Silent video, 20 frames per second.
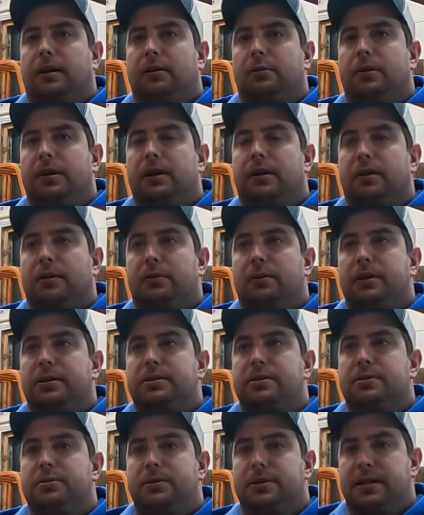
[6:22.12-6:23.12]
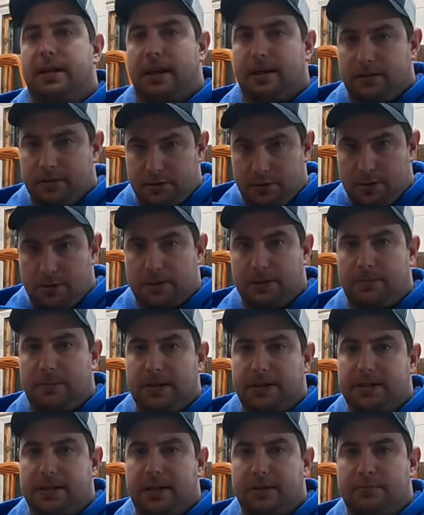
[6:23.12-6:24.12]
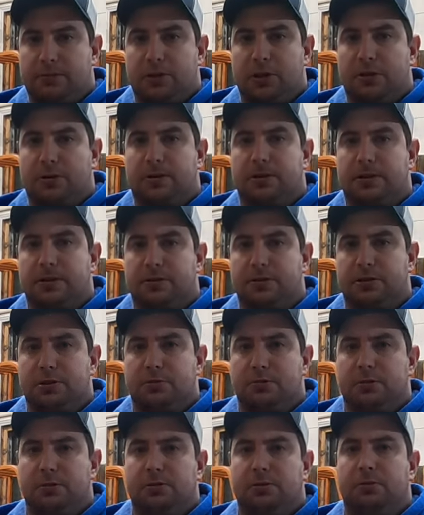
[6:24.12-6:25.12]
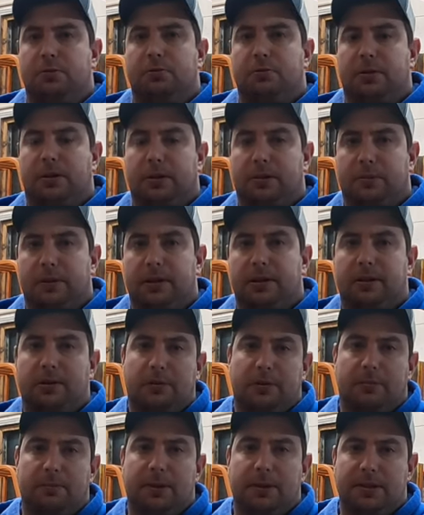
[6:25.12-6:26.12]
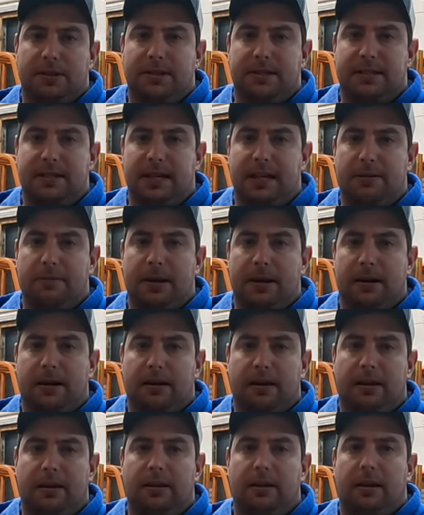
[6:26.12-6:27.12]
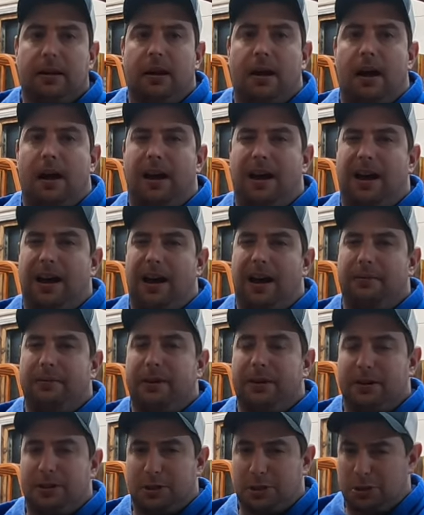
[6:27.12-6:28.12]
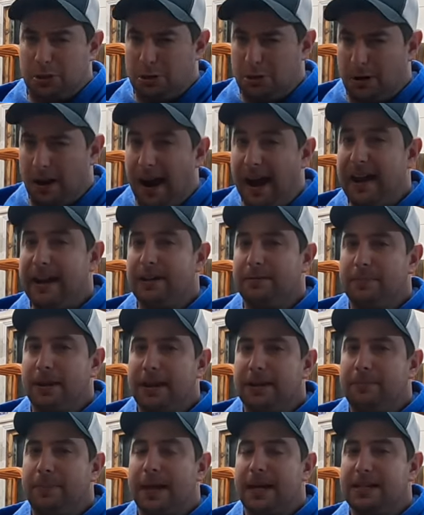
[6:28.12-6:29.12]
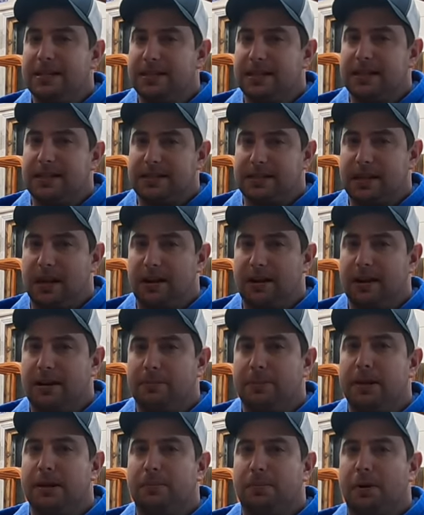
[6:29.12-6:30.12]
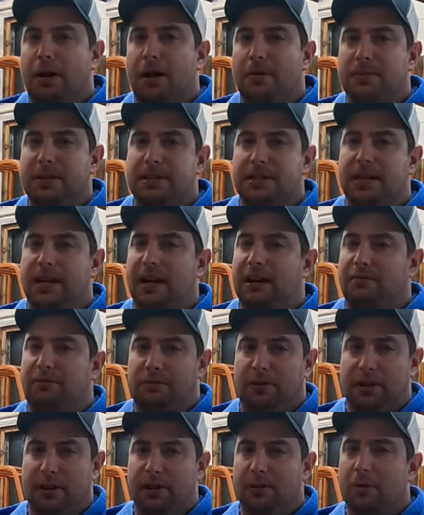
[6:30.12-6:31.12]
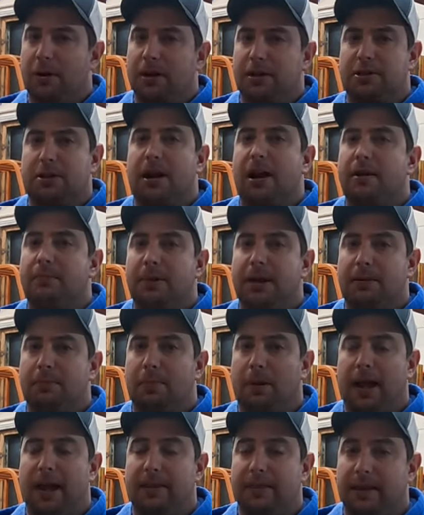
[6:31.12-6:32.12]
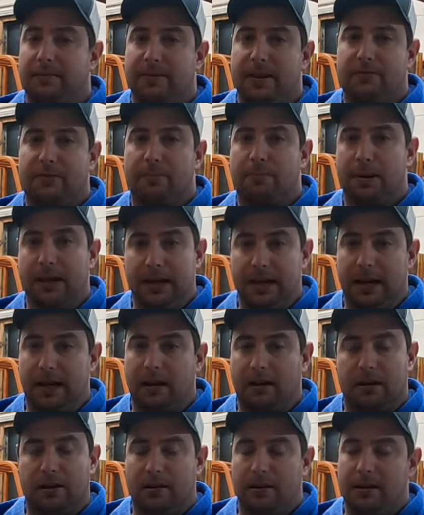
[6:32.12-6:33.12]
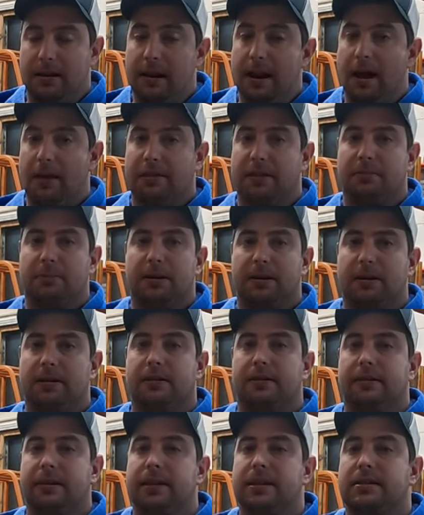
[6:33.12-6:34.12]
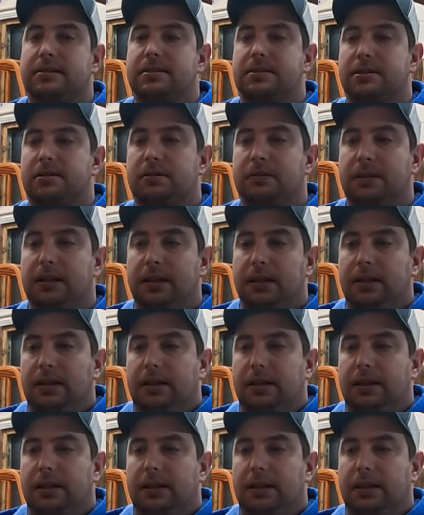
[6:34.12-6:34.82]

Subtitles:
We are going to attend Georgian Bay Steam Show as usual. We're going to go to Milton Steam Era. I'm going to try and make Paisley. It's not going to be a promise, and I really want to try and make Blythe. I've never been there and heard nothing but good things. So